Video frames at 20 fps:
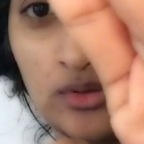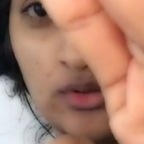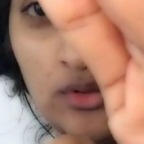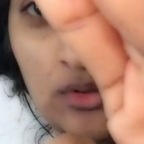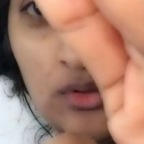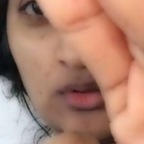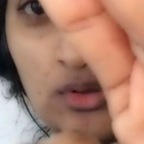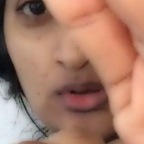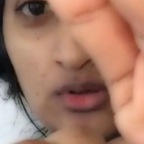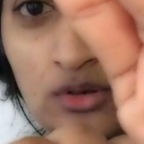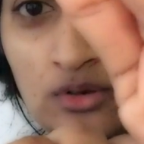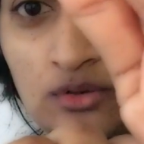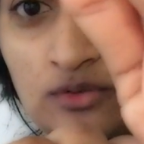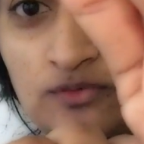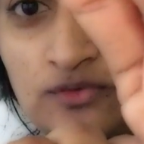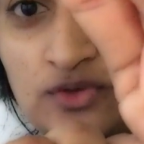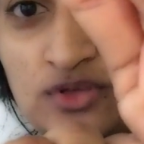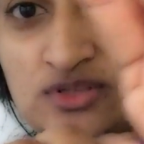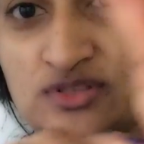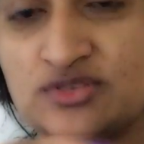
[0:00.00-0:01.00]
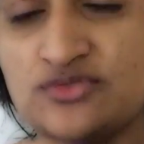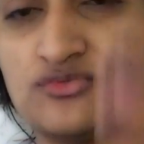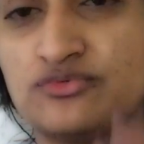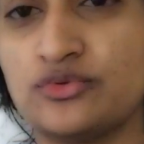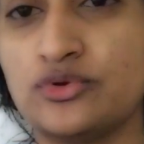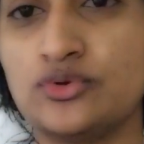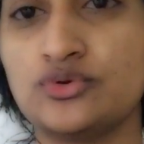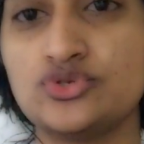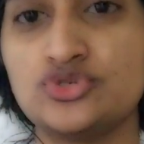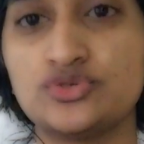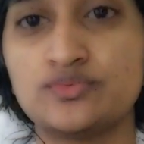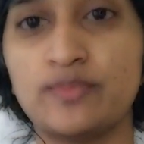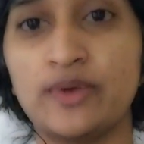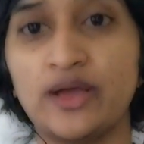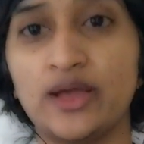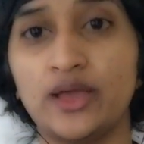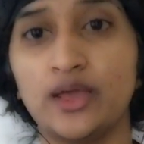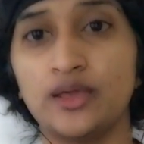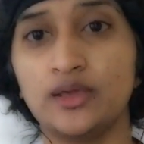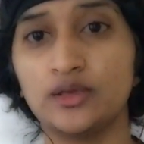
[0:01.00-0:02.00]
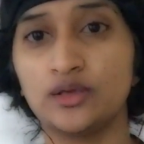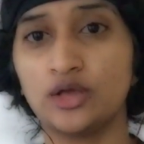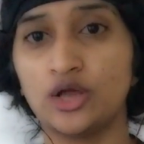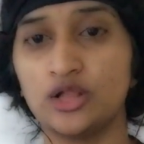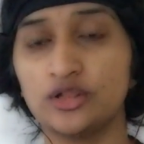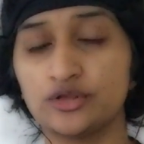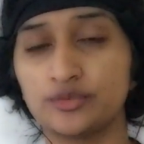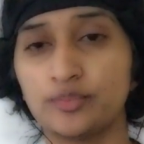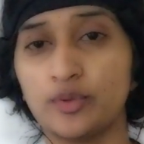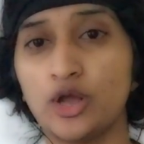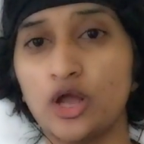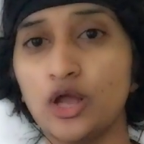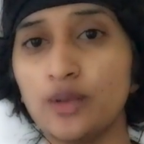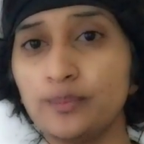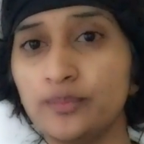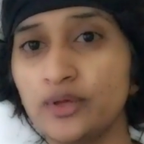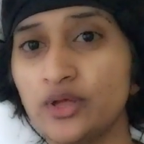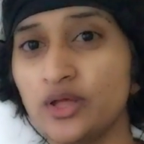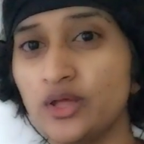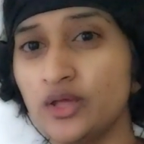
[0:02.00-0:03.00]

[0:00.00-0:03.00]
I don't know if you can see Roach by ColourPop.